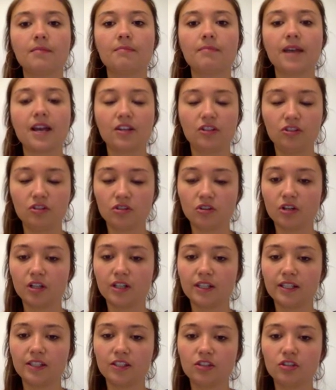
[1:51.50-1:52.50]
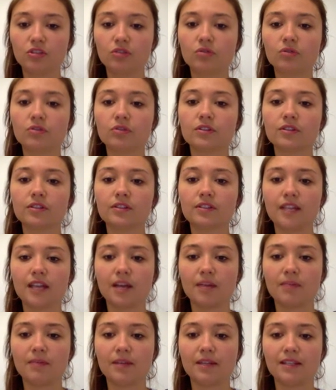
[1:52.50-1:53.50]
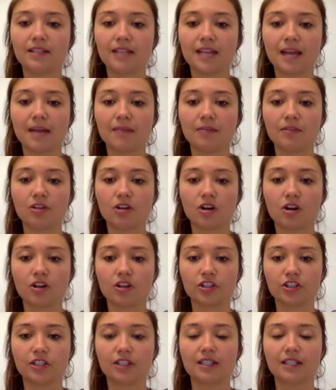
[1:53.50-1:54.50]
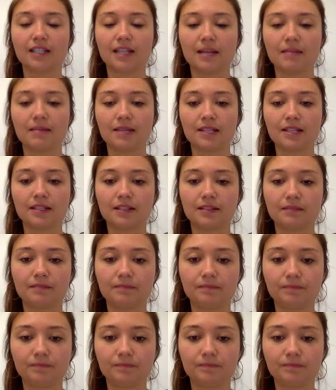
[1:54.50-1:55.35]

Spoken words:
Pastoralist tools to help adapt to harsh climates.